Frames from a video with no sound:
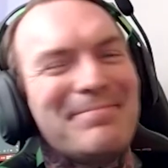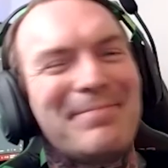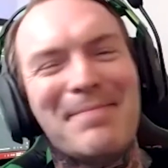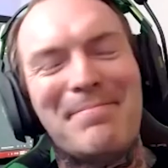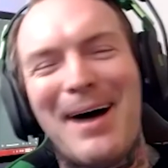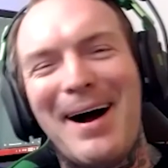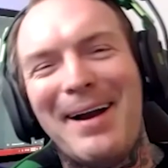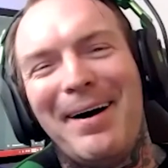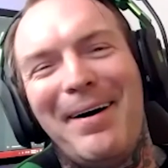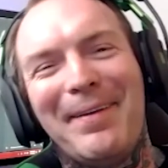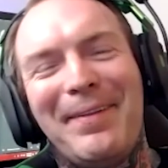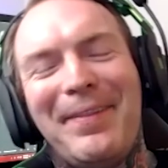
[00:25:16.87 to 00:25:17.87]
combine
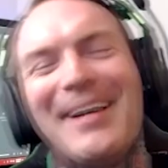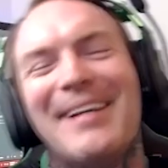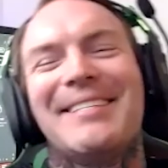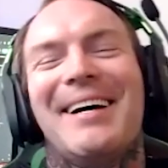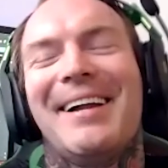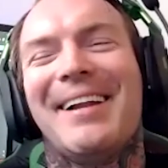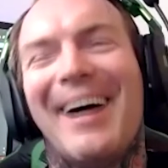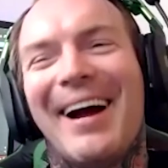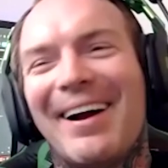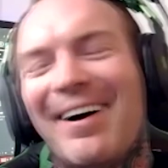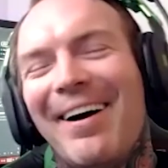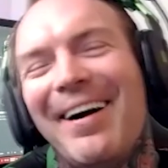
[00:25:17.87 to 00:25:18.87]
all the things I
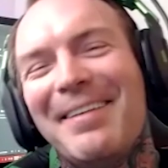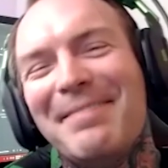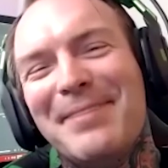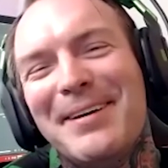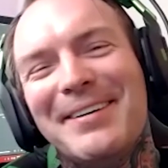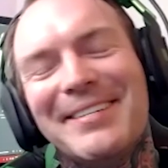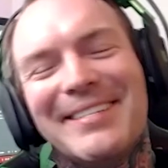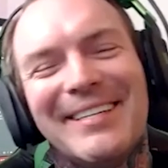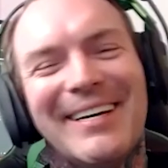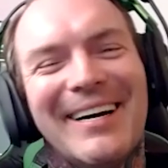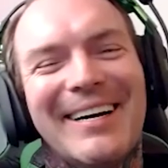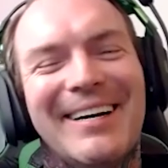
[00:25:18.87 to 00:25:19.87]
like, art,
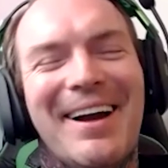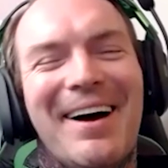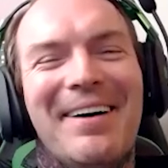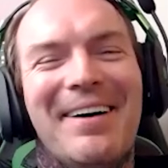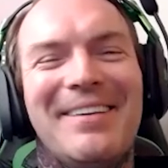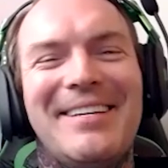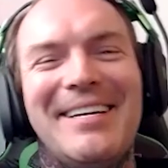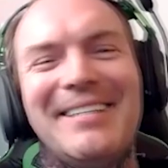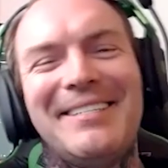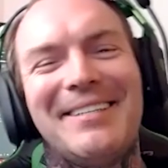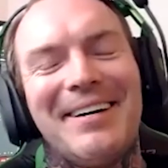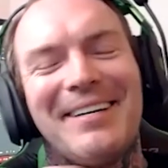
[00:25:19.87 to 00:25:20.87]
music, you know,
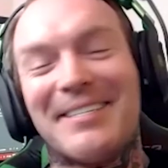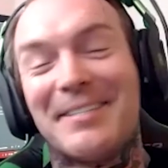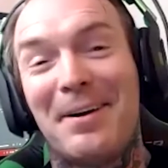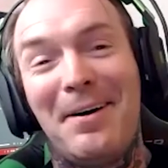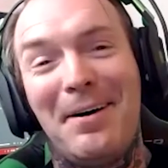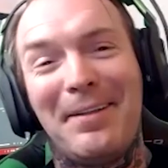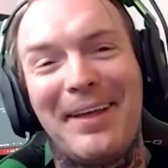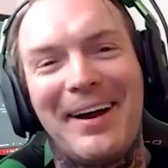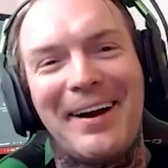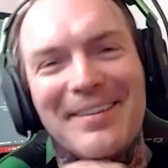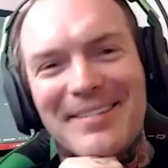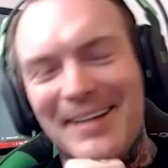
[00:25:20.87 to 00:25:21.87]
t-shirts, it's all
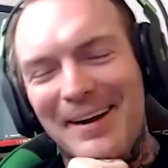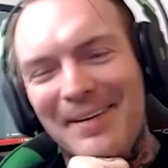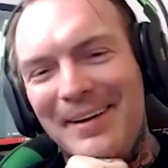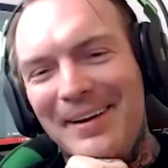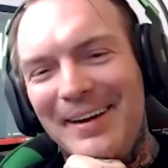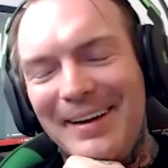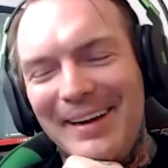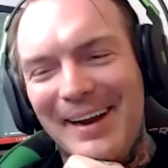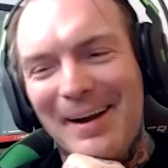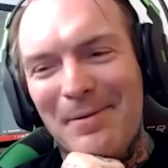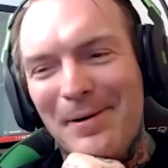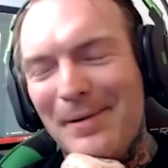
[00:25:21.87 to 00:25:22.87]
there. So, you
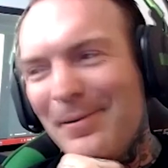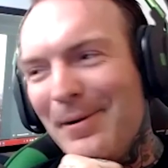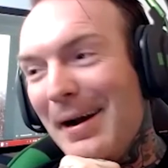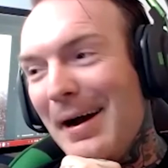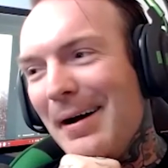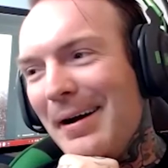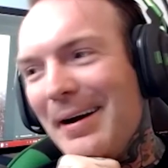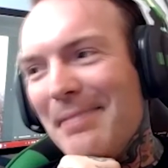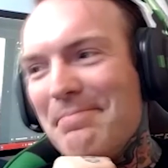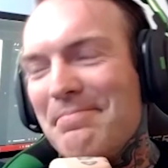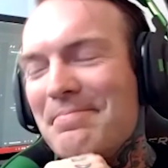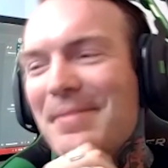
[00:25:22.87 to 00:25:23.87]
know, we're out here.
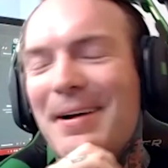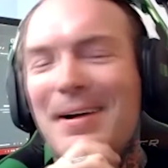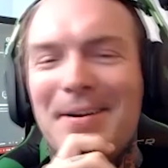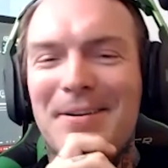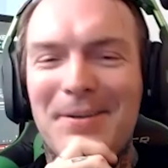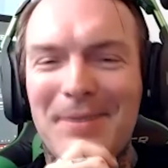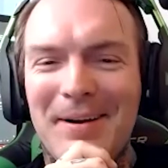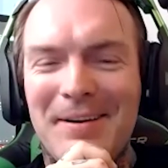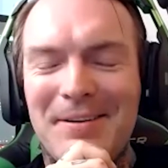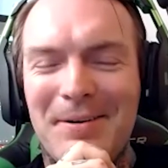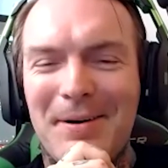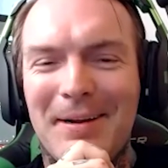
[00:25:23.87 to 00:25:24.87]

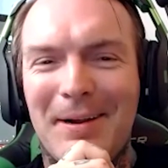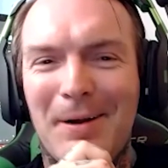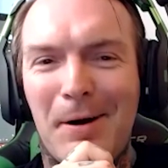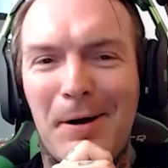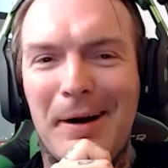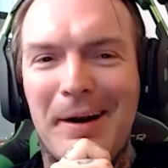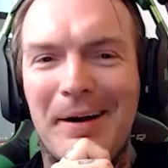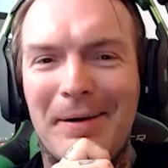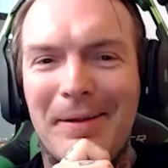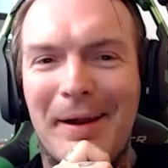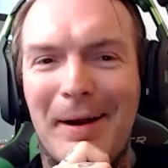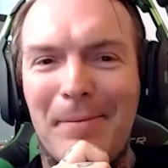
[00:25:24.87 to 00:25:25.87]
Doing a little art here
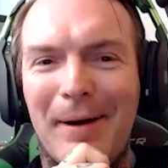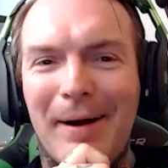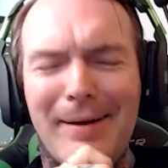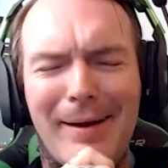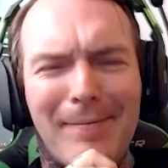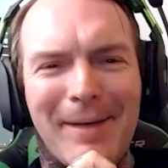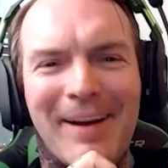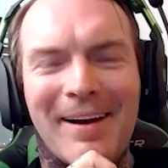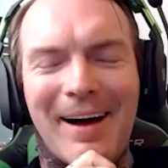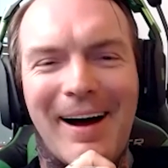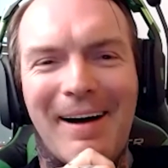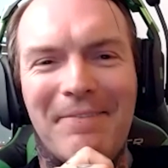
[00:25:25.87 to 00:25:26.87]
and there, but yeah,
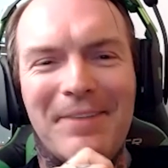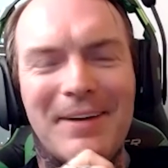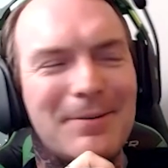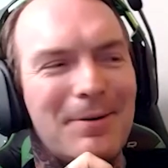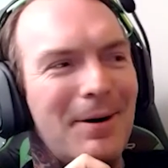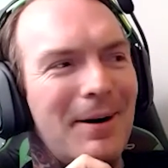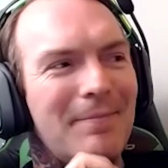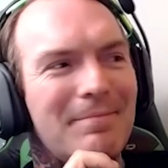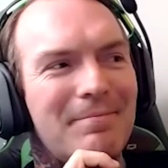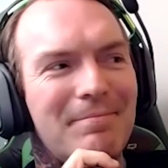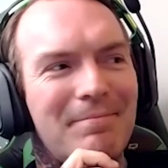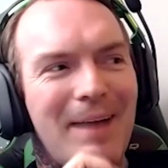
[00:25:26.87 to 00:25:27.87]
man, visual art
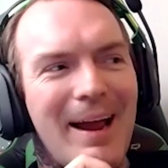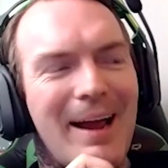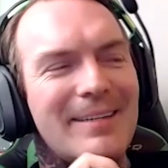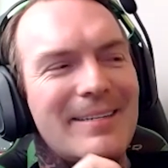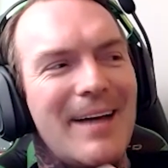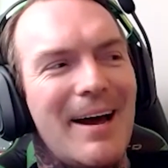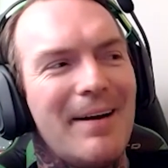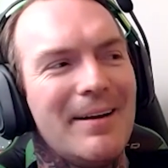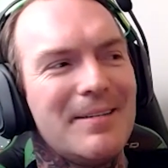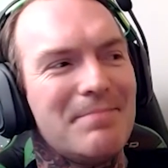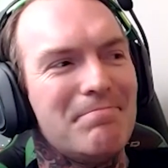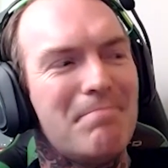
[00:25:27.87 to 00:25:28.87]
hands down
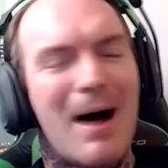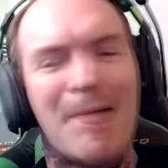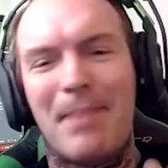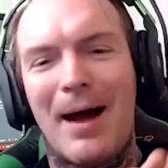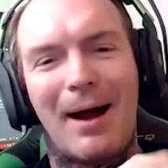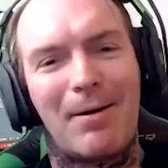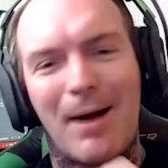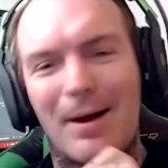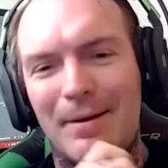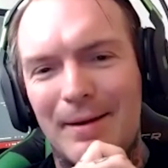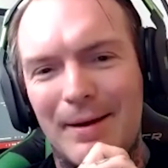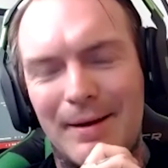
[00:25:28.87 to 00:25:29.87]
is my
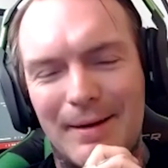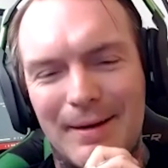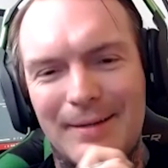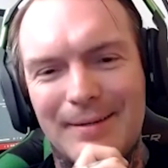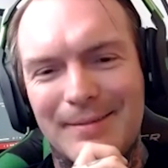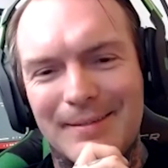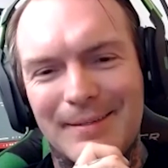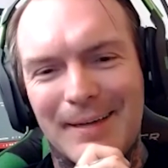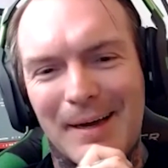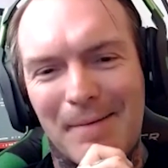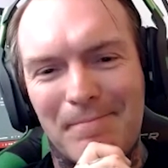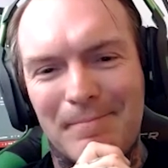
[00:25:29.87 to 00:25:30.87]
background. Wow.
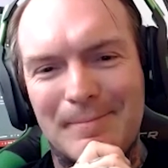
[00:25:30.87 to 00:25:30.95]
So